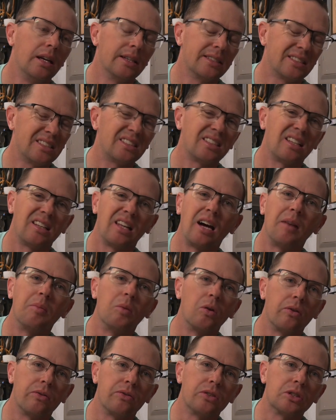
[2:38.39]
It's just a lot
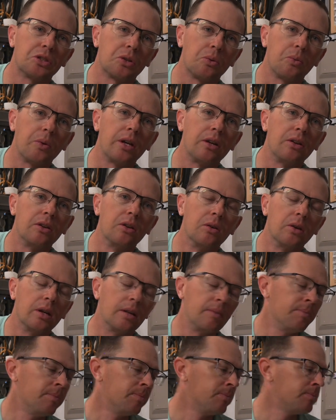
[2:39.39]
more efficient way to do it.